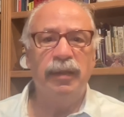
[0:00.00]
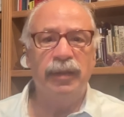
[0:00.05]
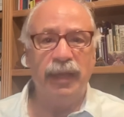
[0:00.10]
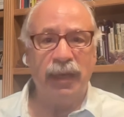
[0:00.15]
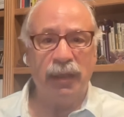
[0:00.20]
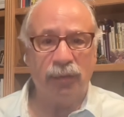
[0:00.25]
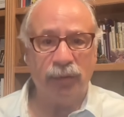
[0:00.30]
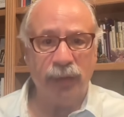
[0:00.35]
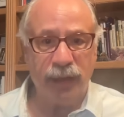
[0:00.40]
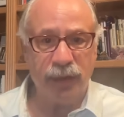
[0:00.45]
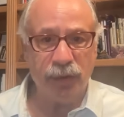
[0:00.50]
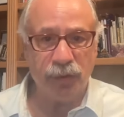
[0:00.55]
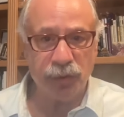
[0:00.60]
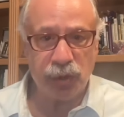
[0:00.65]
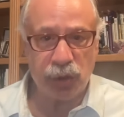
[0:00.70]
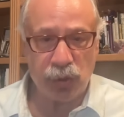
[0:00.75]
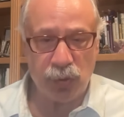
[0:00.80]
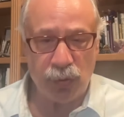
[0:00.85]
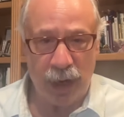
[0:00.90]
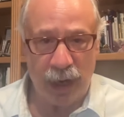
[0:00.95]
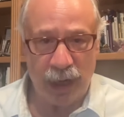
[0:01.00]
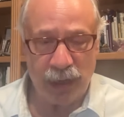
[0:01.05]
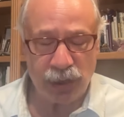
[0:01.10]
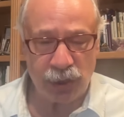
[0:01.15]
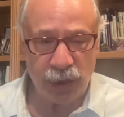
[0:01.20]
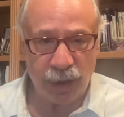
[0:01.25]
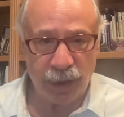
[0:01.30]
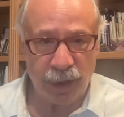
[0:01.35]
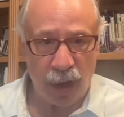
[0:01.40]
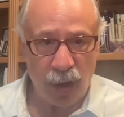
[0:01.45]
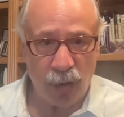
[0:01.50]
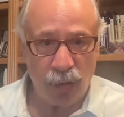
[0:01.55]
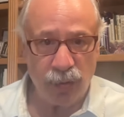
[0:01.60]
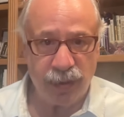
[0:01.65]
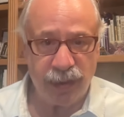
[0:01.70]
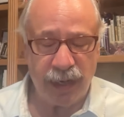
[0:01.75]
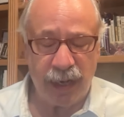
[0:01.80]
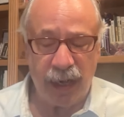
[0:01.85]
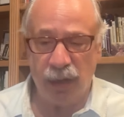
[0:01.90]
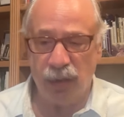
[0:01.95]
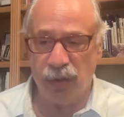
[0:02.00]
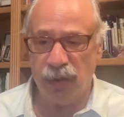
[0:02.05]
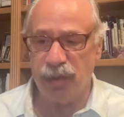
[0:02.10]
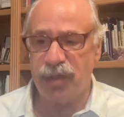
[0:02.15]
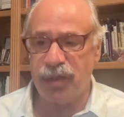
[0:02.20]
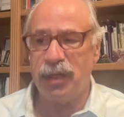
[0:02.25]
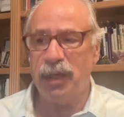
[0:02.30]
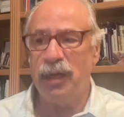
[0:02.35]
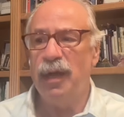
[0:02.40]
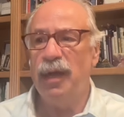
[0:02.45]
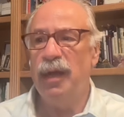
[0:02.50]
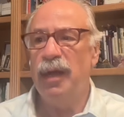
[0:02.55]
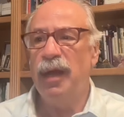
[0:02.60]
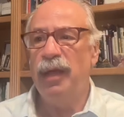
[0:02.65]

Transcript: the illegals trashing the hotels.